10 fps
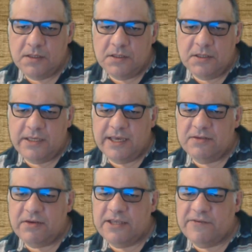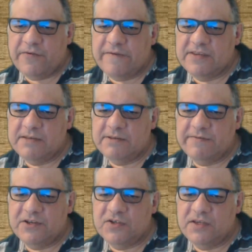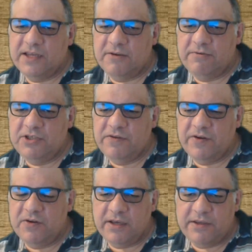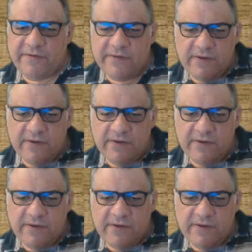Yeah, knight h5 seems sufficient there. Queen g3, knight h5.